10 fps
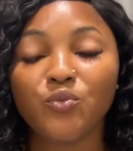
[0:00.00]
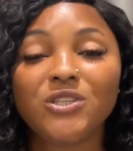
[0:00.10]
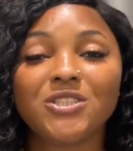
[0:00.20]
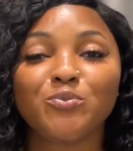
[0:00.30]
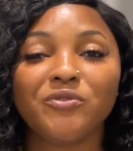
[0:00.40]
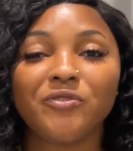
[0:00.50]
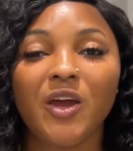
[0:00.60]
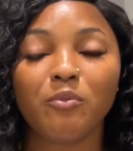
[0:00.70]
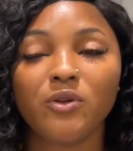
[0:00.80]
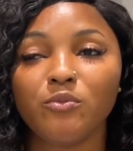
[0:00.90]
which is
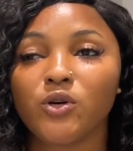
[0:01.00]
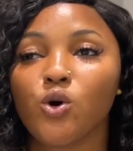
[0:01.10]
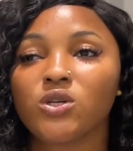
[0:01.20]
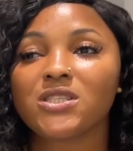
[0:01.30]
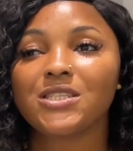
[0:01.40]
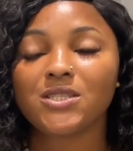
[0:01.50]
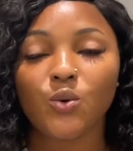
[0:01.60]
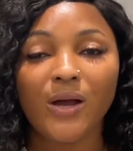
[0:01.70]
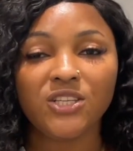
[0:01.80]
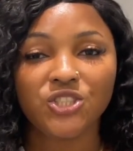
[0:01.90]
preferable because it's
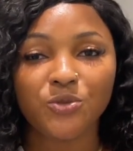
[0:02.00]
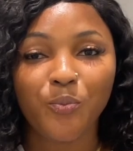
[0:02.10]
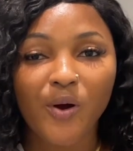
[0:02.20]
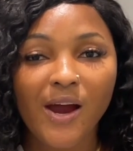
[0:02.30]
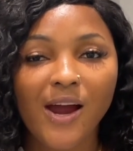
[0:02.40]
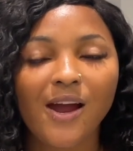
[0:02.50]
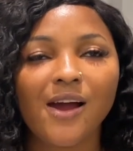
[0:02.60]
quite cheaper.